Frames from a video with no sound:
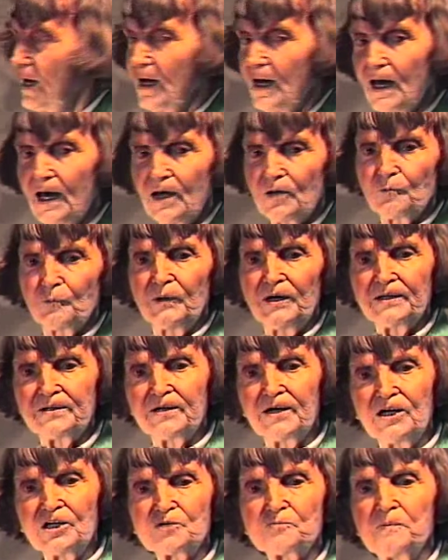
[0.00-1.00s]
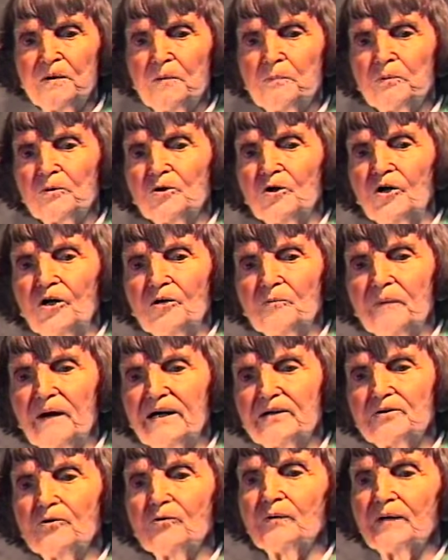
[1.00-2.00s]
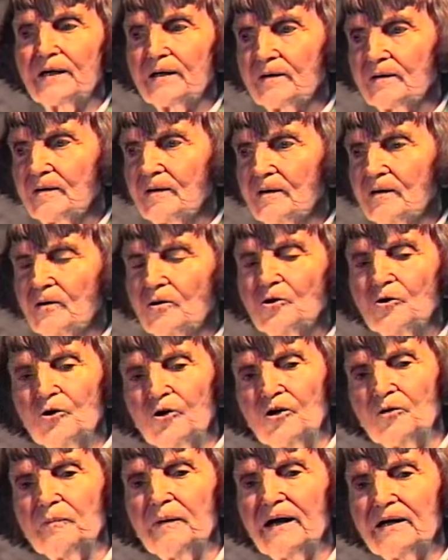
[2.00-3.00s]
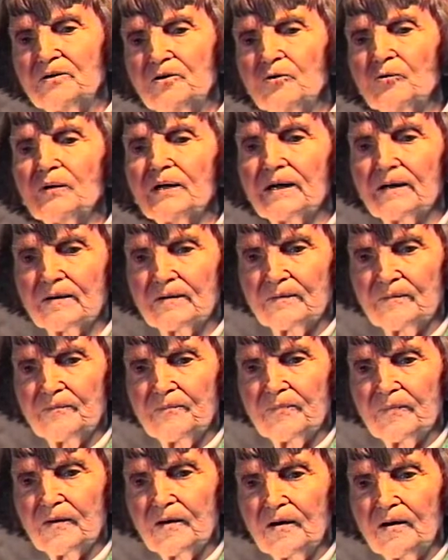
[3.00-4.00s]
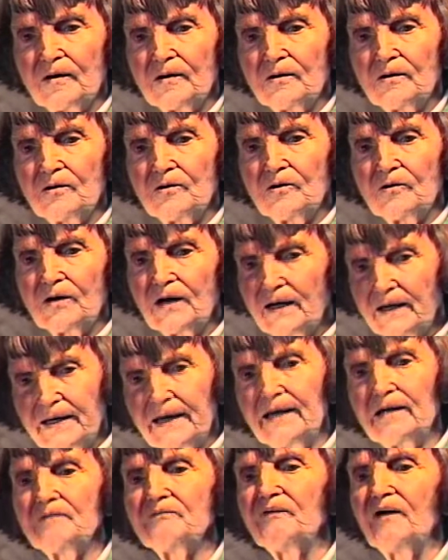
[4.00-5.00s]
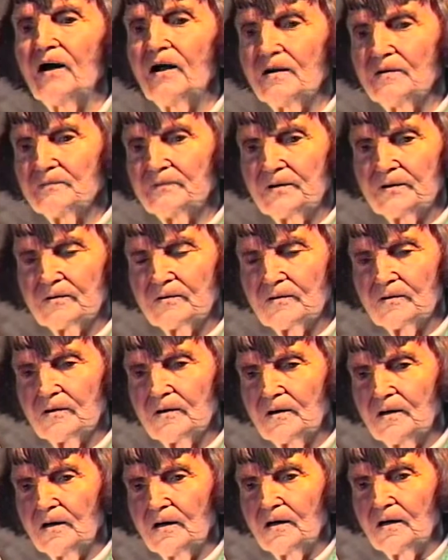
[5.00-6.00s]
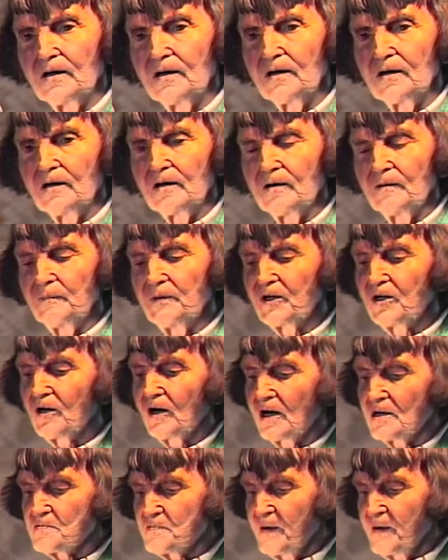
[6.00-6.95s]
And we teach people learn by doing, learn by doing. Got to get involved because